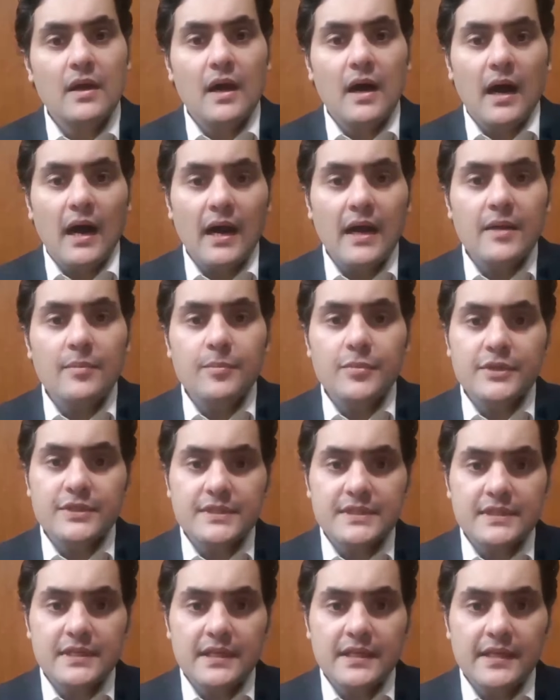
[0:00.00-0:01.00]
I
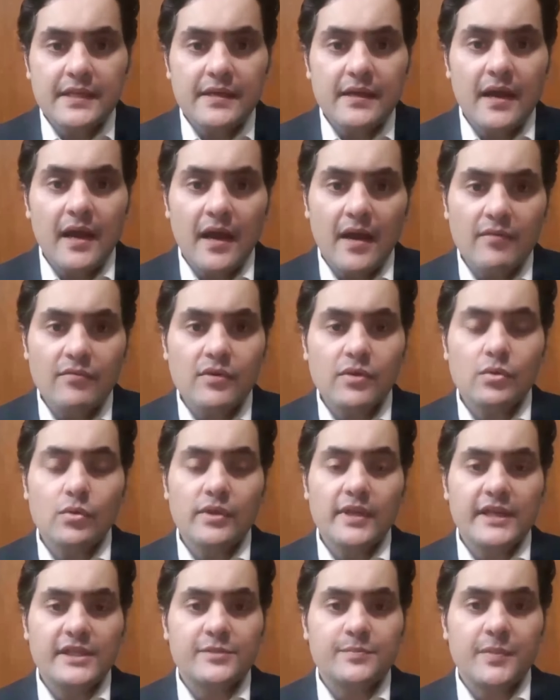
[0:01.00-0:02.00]
personally have a good
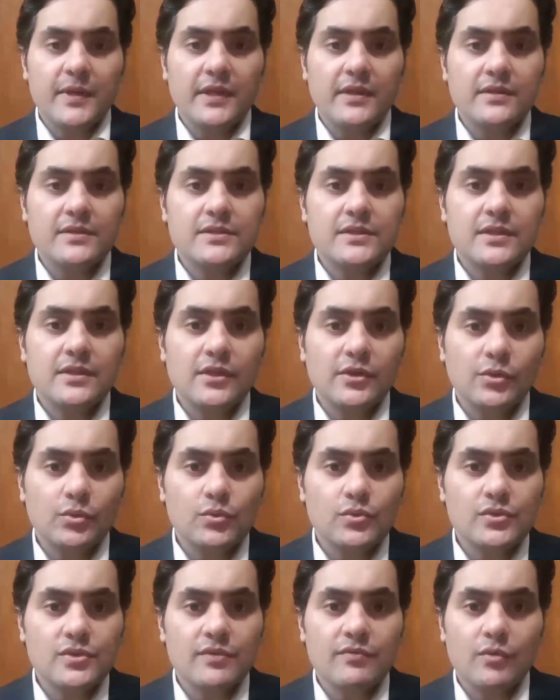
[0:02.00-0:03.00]
experience in the
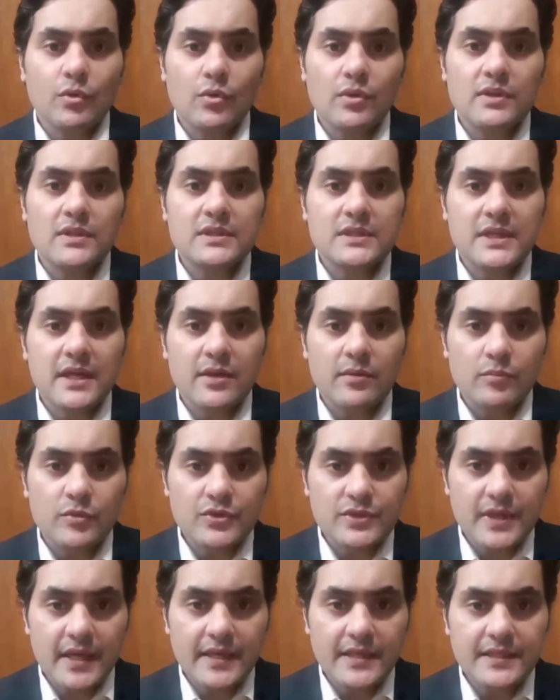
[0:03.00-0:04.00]
use of oral
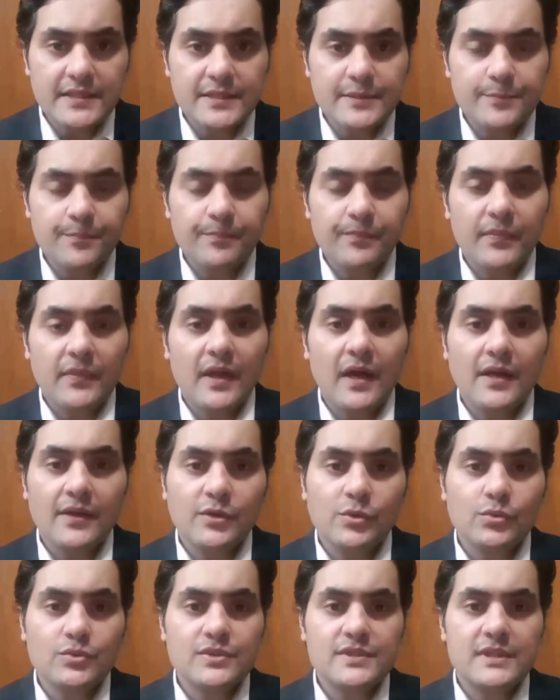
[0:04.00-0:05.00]
ceremosides. I
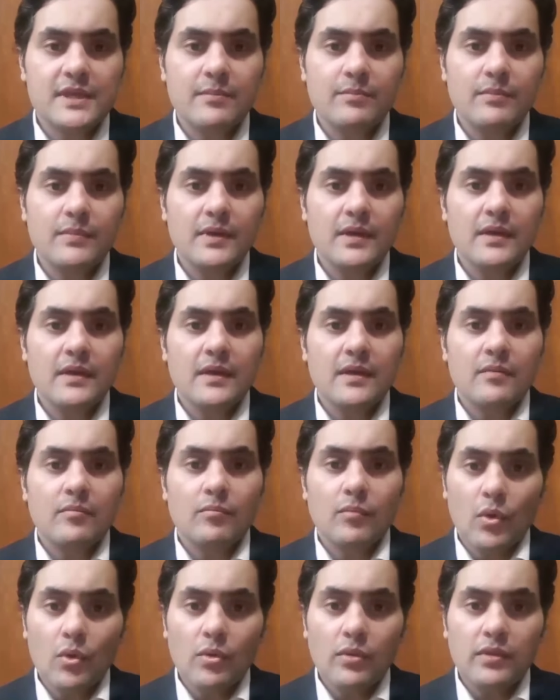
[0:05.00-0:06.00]
use them
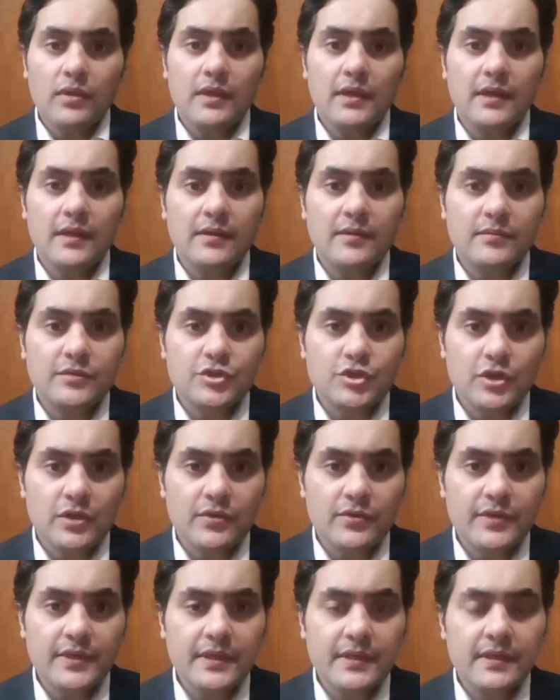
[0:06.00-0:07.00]
both in
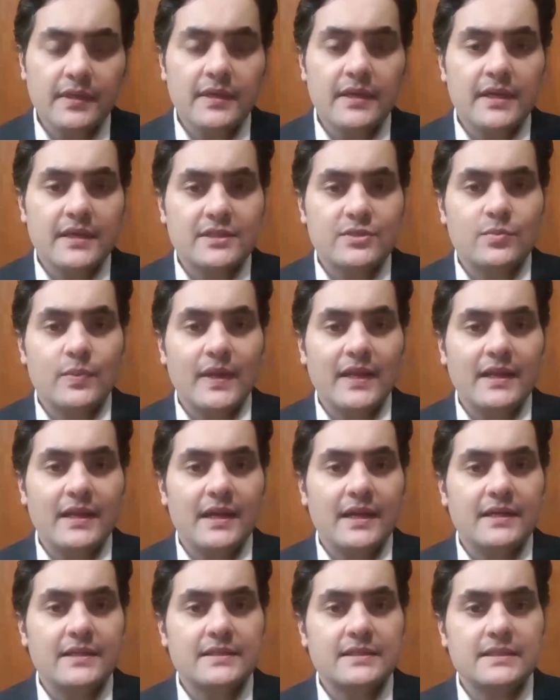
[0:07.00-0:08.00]
children as well
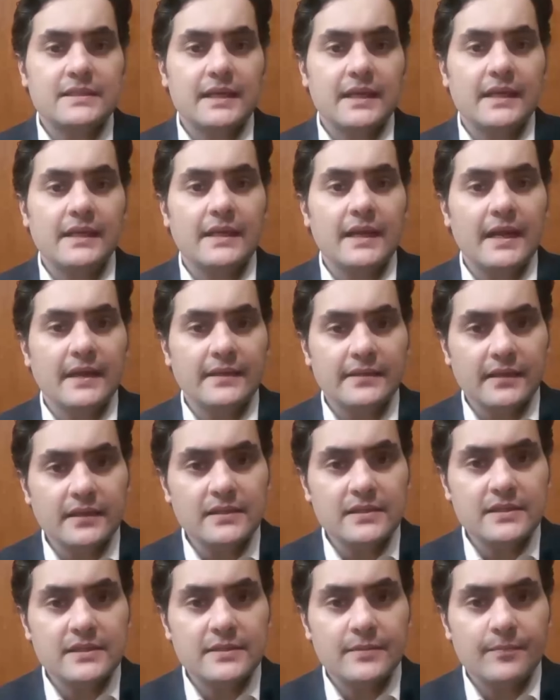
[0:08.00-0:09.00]
as in adults.